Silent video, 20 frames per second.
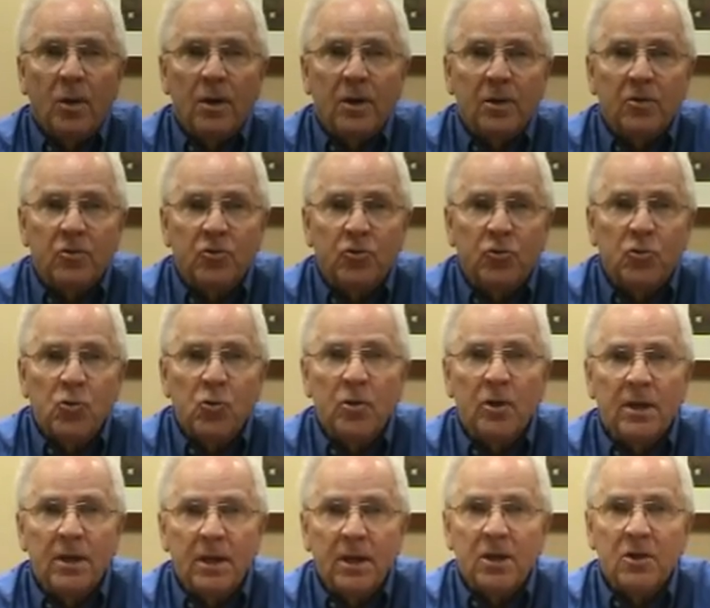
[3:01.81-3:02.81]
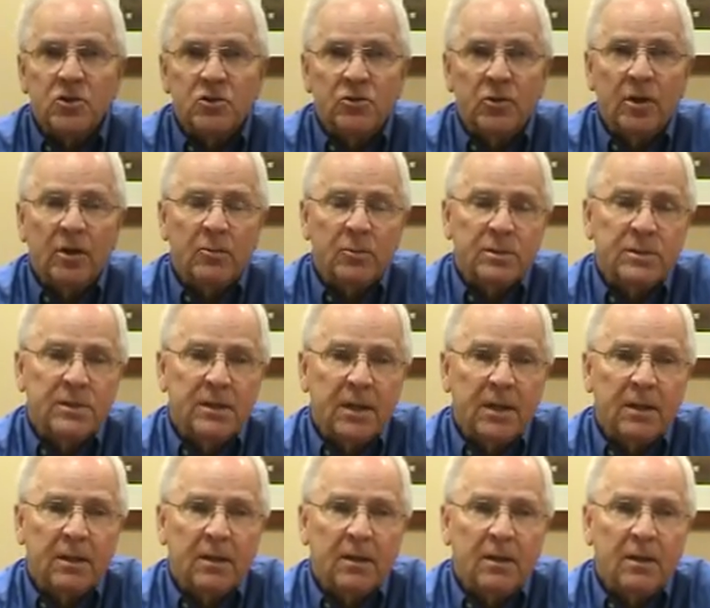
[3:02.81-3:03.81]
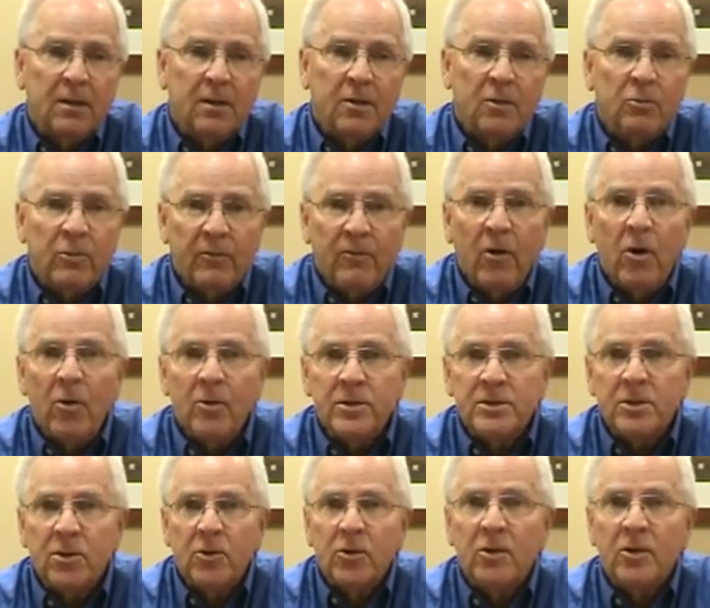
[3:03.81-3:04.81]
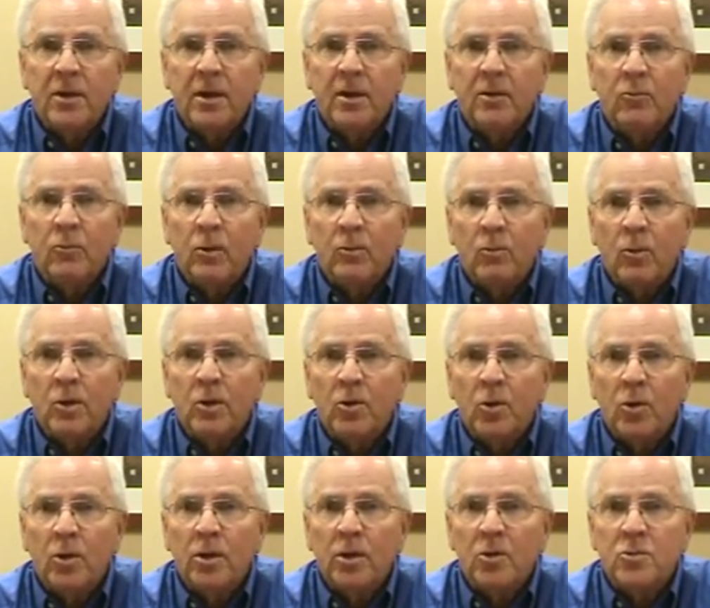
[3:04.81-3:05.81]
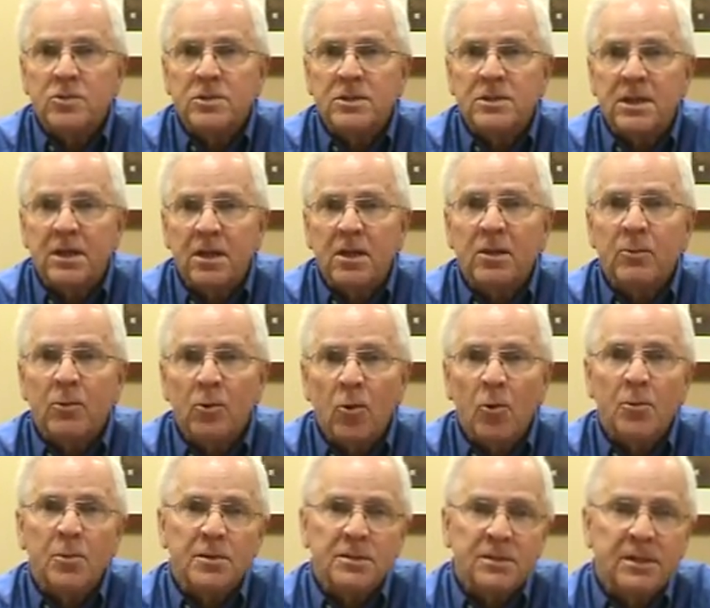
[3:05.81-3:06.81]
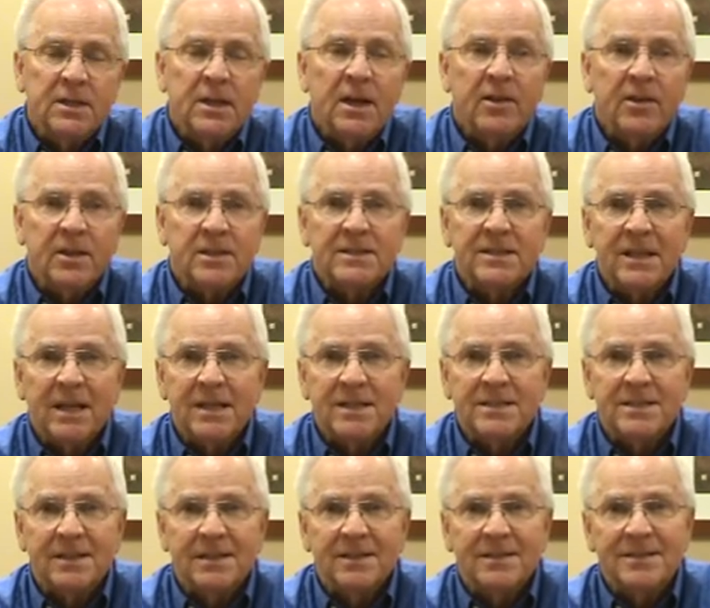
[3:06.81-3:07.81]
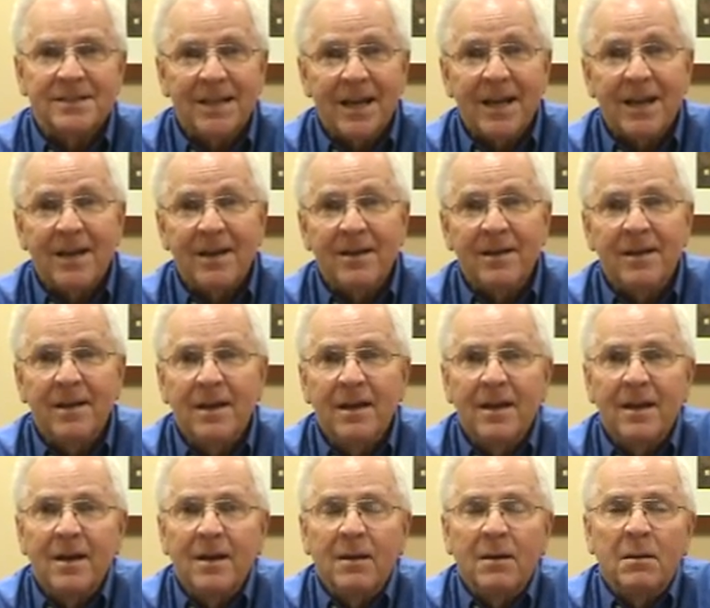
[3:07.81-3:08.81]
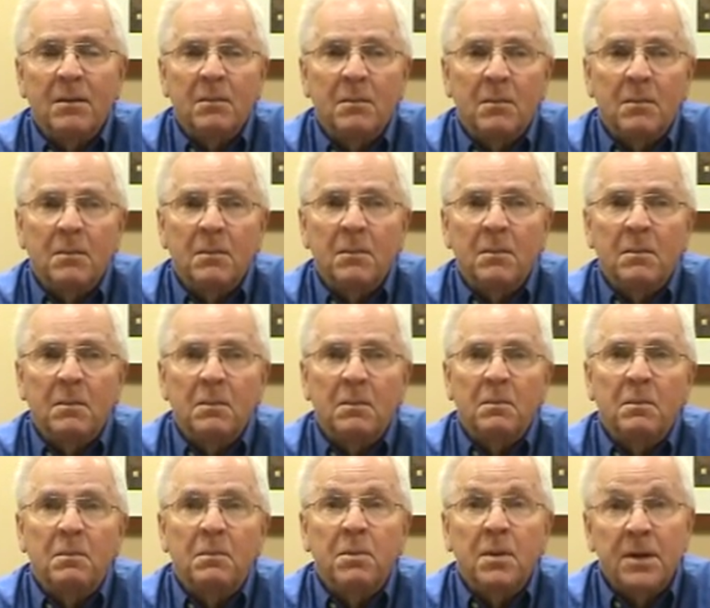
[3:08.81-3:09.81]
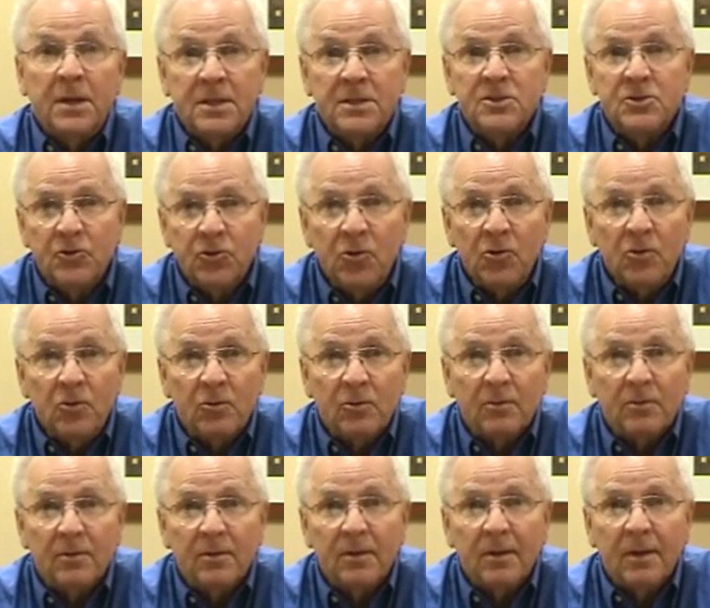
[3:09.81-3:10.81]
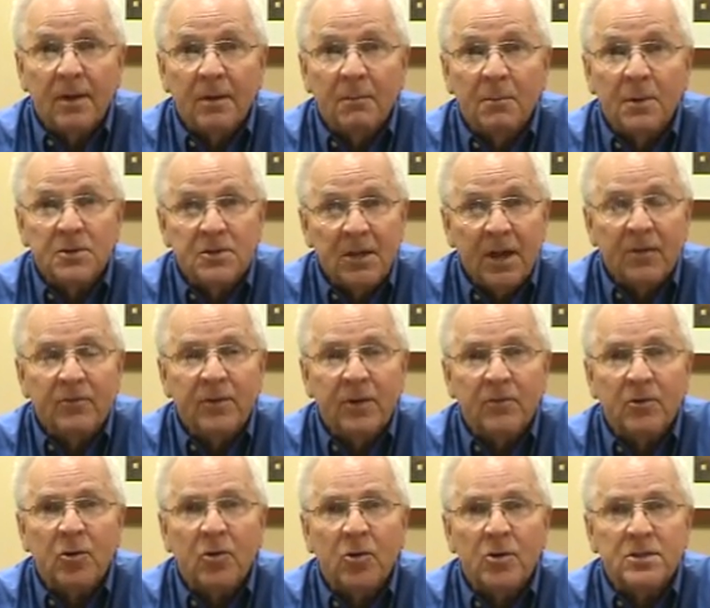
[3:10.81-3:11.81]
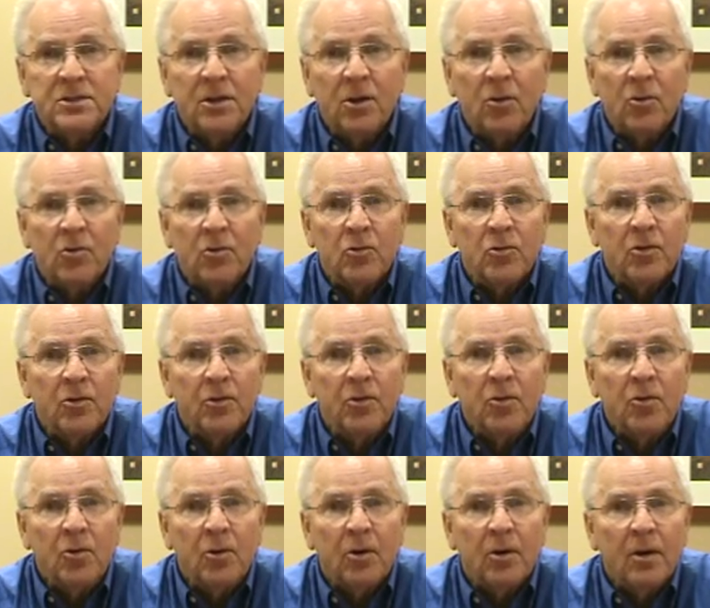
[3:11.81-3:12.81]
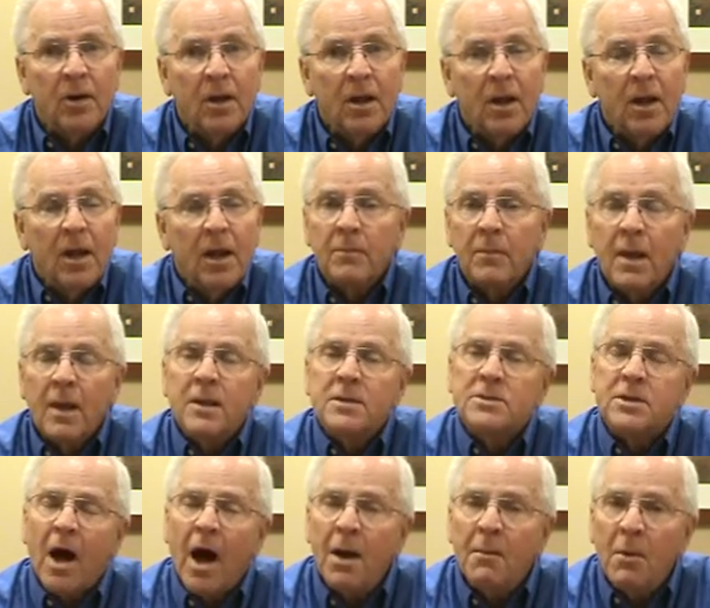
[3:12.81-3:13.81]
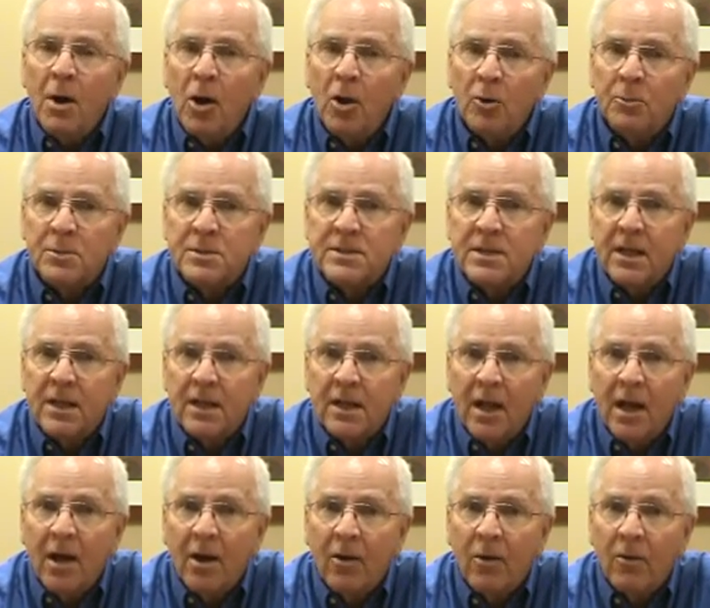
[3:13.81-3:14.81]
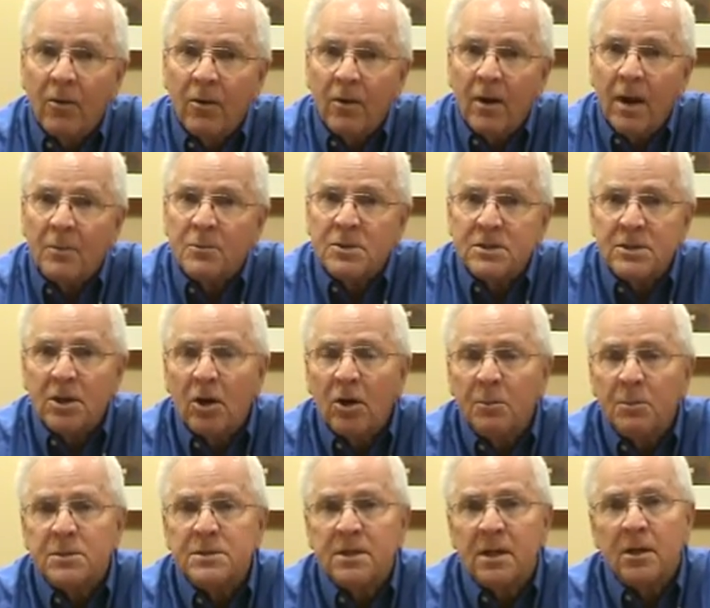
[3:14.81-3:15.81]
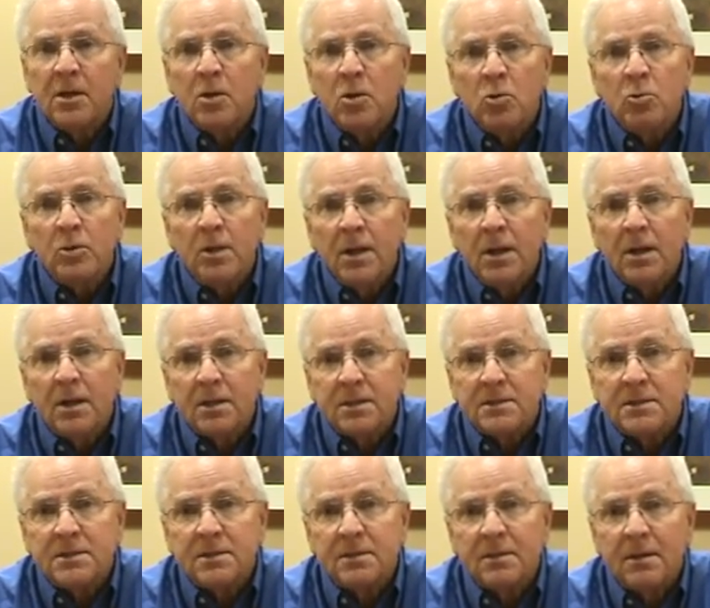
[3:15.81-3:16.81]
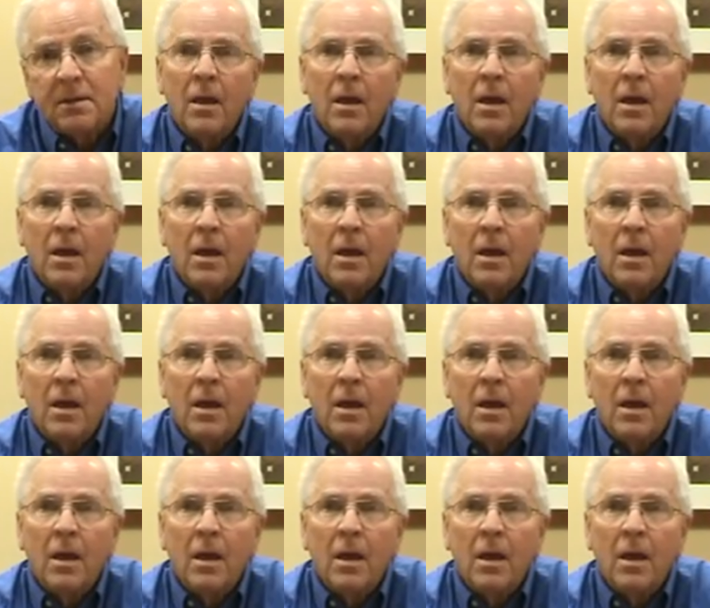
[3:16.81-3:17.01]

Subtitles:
it truly illustrated was that we've always heard that when one door closes, another one opens, and yeah, that's nice to say, but it's true. But you have to have the courage to go through the door. So I'm 100% now. I'm just 100% new Dennis.